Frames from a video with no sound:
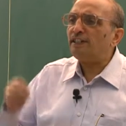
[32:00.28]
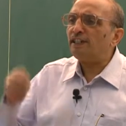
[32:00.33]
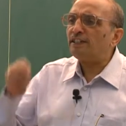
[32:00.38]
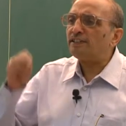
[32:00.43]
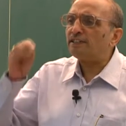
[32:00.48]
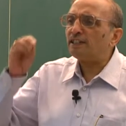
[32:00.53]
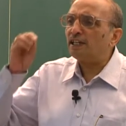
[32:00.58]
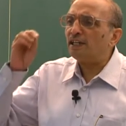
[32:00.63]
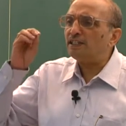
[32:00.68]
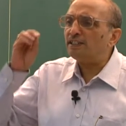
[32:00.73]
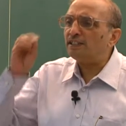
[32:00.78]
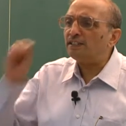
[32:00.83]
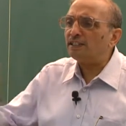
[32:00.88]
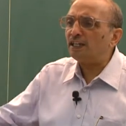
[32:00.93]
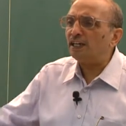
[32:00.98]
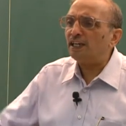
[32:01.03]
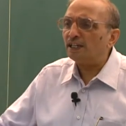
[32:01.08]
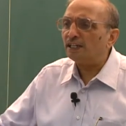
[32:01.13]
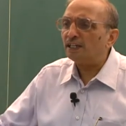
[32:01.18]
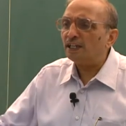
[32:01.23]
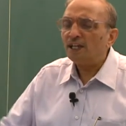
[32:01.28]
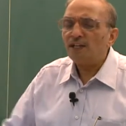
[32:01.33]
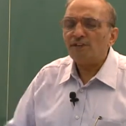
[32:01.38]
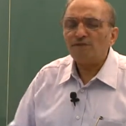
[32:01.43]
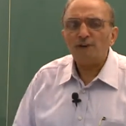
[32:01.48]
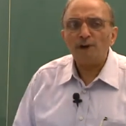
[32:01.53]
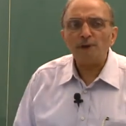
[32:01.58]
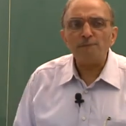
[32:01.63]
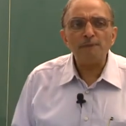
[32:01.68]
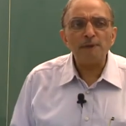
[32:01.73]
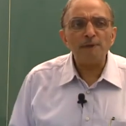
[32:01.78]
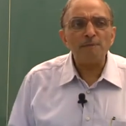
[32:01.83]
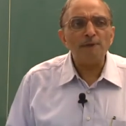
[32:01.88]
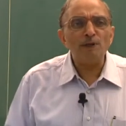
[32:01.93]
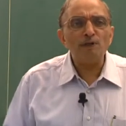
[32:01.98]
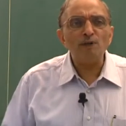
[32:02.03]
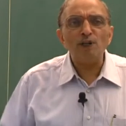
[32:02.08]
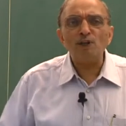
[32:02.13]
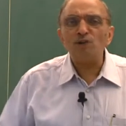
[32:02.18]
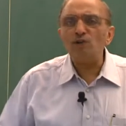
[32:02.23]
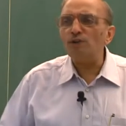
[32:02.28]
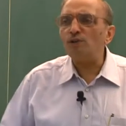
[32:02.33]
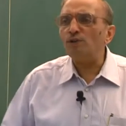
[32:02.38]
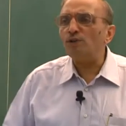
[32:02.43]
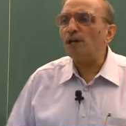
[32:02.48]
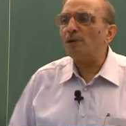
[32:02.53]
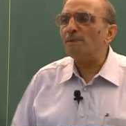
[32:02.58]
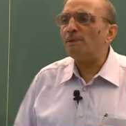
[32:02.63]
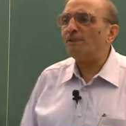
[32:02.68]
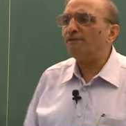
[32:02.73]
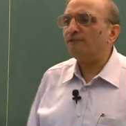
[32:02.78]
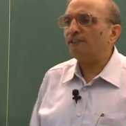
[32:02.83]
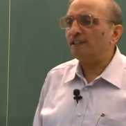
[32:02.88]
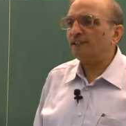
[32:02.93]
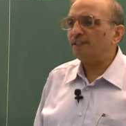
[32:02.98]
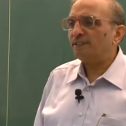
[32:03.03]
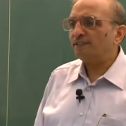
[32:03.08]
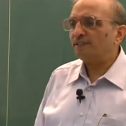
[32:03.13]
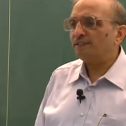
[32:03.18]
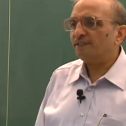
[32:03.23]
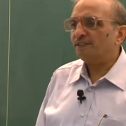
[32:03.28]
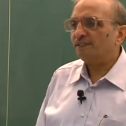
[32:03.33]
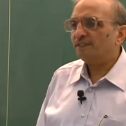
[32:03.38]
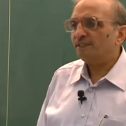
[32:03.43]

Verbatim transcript: disconcern for people who are going to come after us.